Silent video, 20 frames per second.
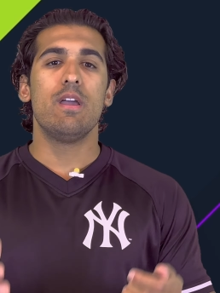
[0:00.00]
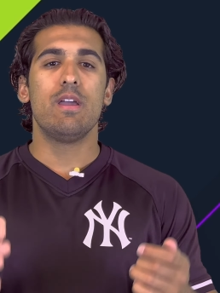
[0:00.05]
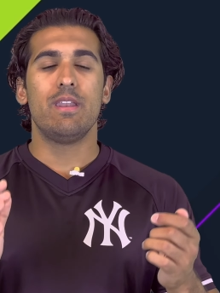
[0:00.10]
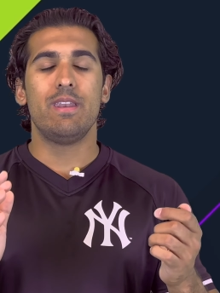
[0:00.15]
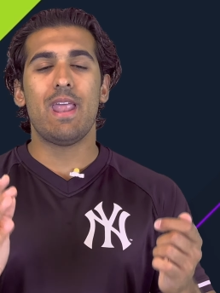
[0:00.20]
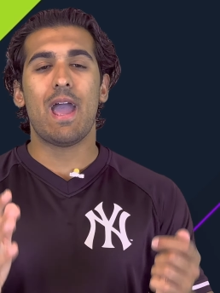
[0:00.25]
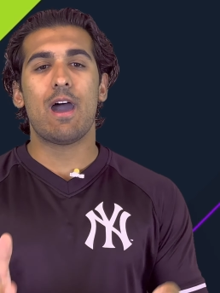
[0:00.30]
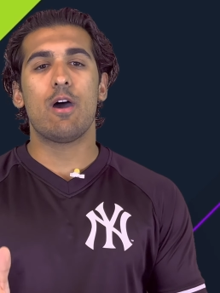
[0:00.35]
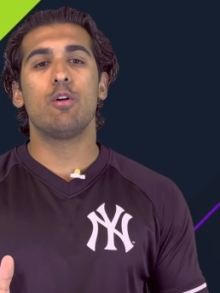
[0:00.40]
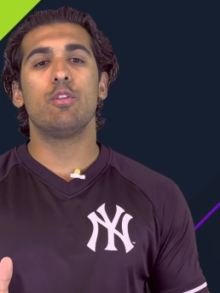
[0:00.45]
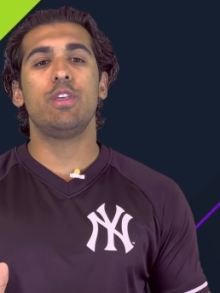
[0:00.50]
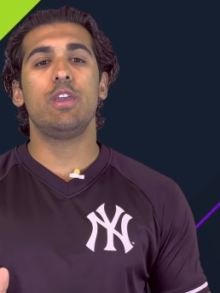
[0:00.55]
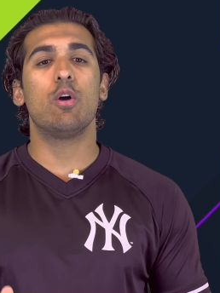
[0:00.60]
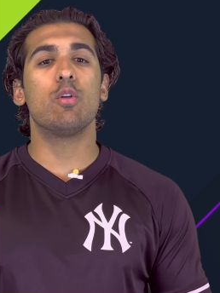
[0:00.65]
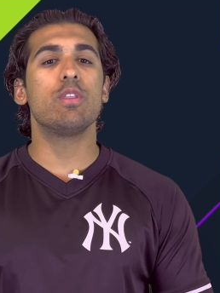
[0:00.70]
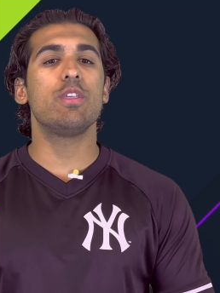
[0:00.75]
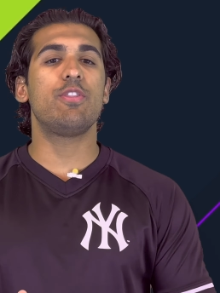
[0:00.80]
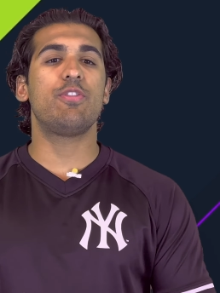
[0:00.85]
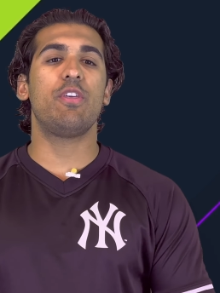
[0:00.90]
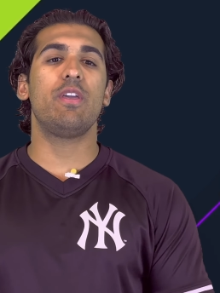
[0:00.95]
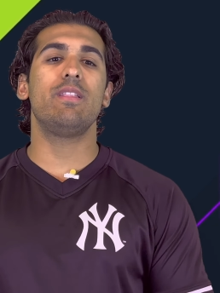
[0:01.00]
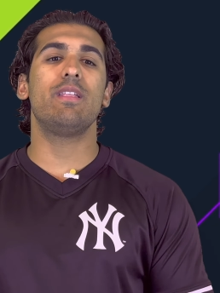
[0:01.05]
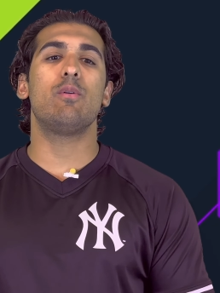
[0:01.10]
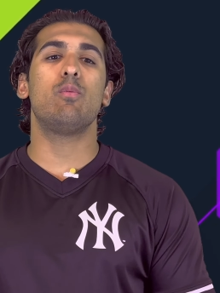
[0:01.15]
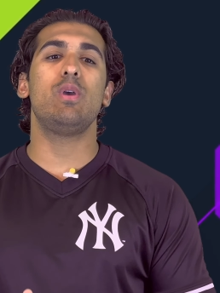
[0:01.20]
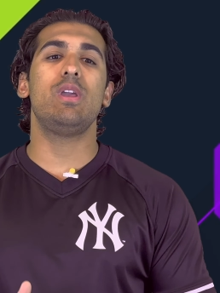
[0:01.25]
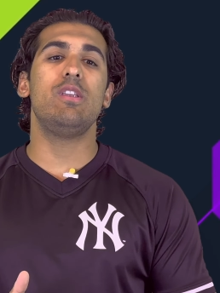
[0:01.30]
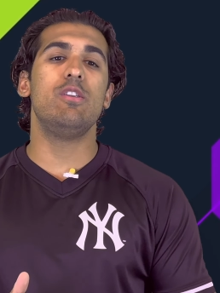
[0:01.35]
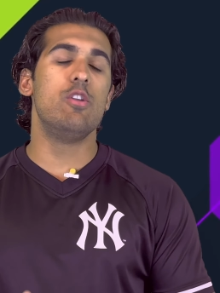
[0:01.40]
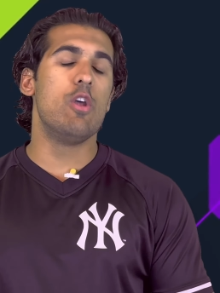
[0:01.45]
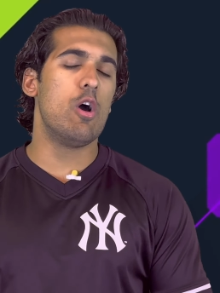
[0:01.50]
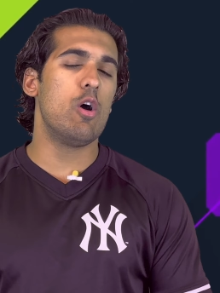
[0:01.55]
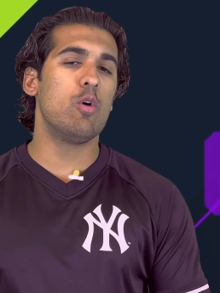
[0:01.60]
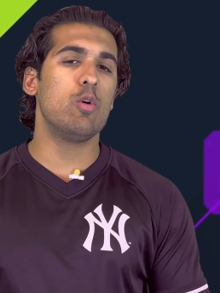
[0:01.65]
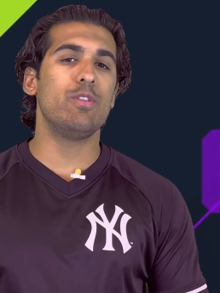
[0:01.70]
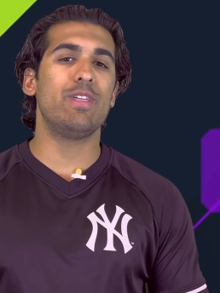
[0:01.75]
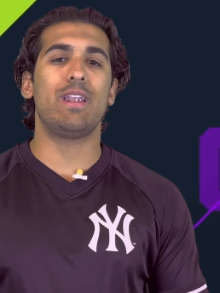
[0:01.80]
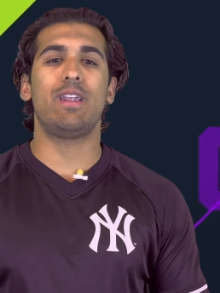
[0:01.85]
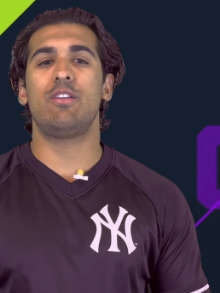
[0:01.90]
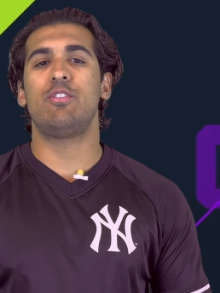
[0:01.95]
Now, the only thing that we
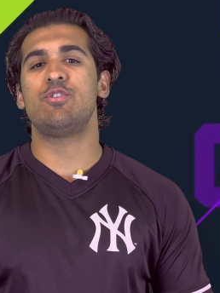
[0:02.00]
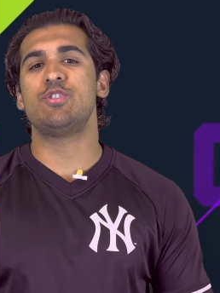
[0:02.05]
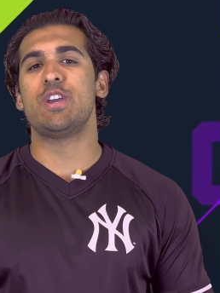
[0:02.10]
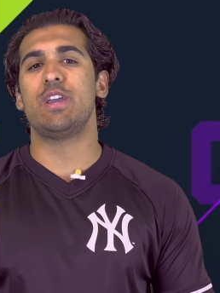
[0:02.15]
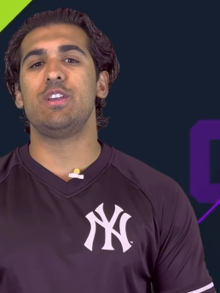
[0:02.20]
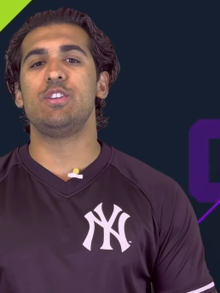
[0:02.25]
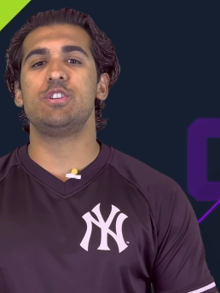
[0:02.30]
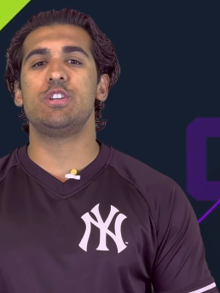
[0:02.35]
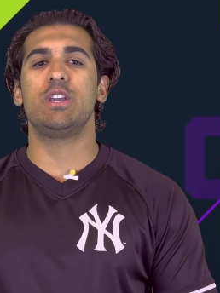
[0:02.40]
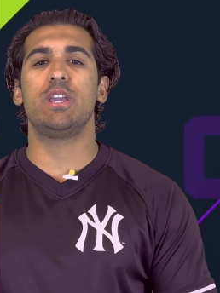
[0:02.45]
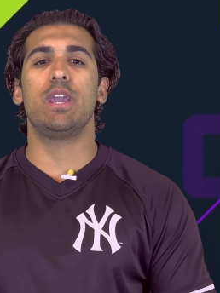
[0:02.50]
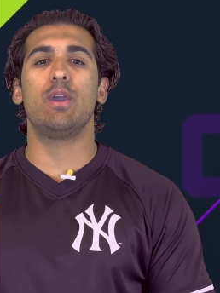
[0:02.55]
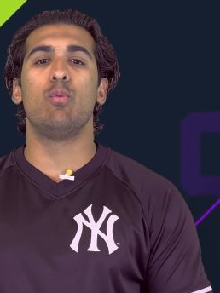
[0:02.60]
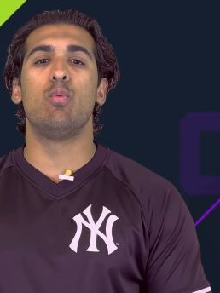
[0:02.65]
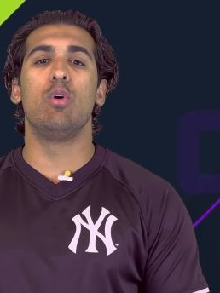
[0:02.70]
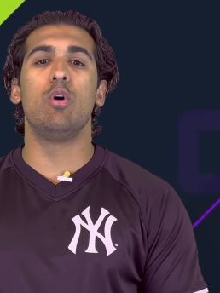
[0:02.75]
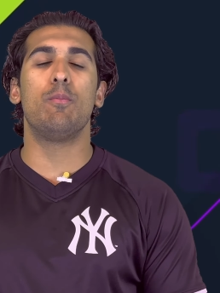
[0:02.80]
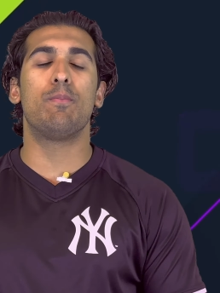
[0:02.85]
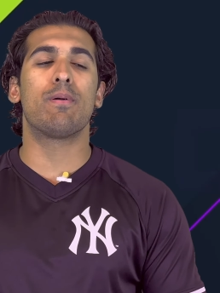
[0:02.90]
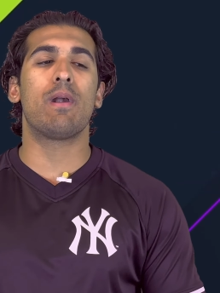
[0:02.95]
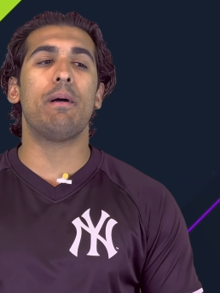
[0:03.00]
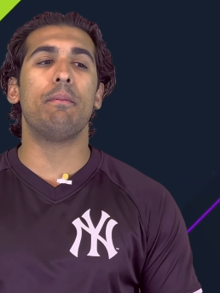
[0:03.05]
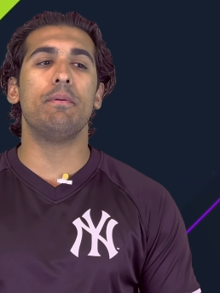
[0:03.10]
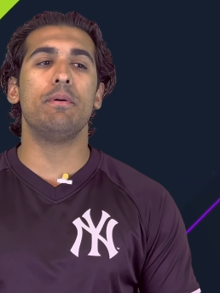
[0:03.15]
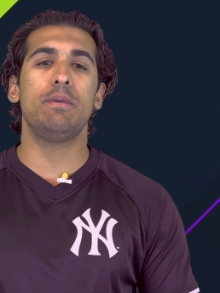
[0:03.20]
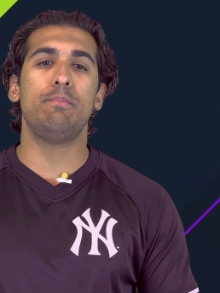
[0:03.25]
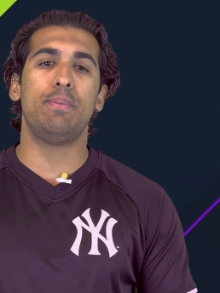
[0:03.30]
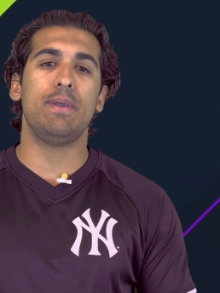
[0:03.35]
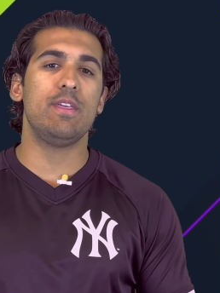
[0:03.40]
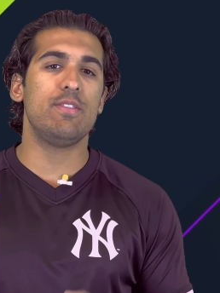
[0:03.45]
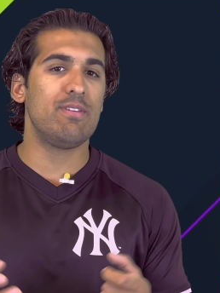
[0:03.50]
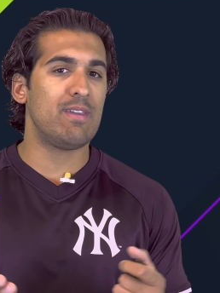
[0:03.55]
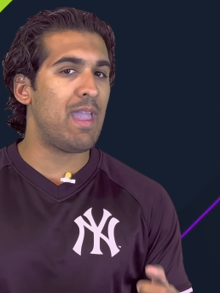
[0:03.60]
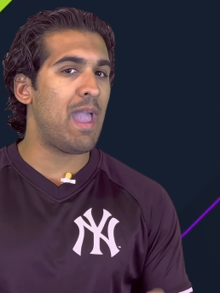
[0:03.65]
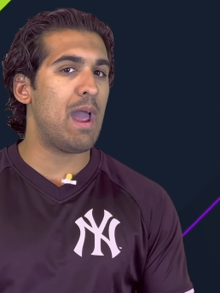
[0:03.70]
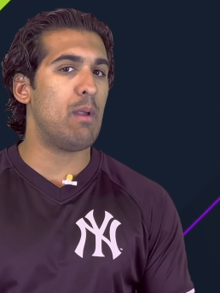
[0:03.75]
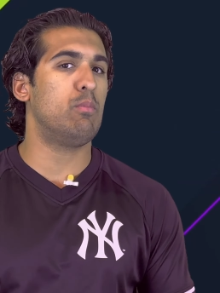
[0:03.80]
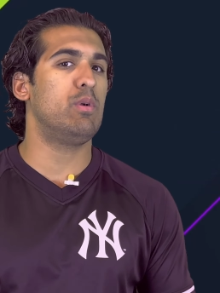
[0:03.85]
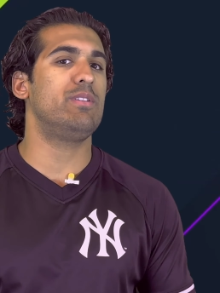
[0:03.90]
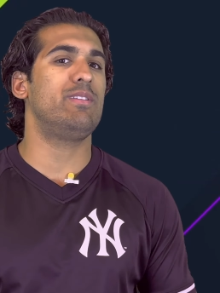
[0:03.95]
know that is changing will probably be the
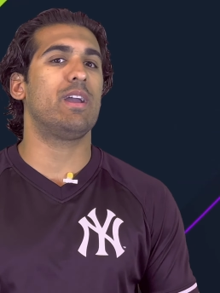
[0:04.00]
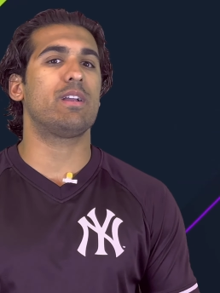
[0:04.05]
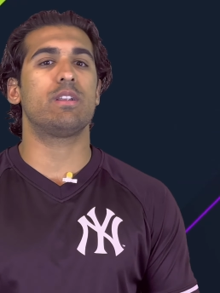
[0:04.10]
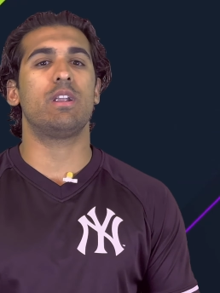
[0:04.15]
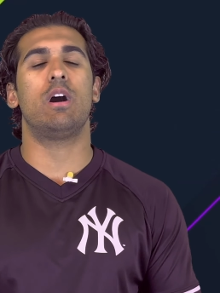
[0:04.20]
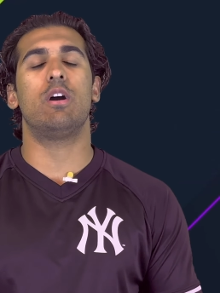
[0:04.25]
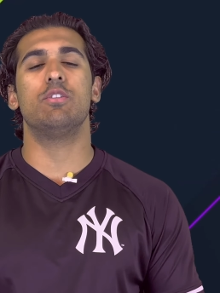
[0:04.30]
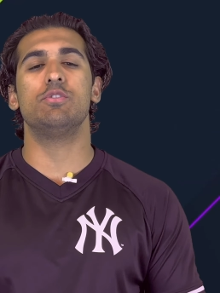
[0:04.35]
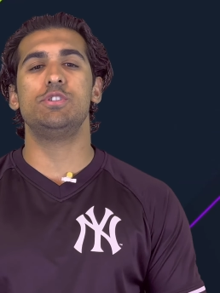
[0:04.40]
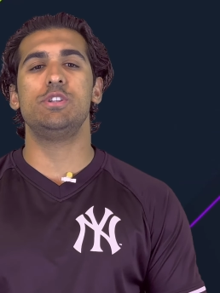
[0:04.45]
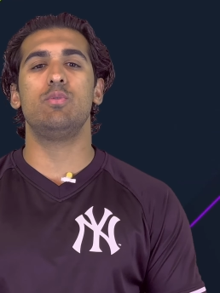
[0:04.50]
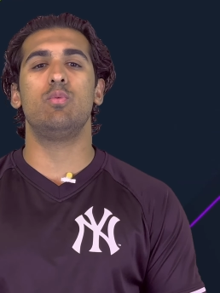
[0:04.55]
camera technology,